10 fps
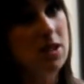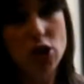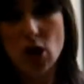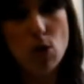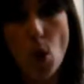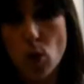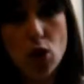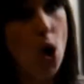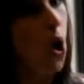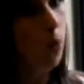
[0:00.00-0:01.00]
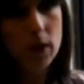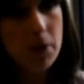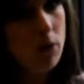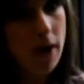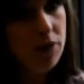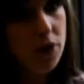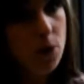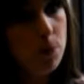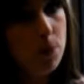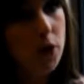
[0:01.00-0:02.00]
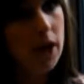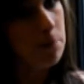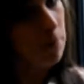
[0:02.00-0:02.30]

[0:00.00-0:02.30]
digital won't always be right for you, but it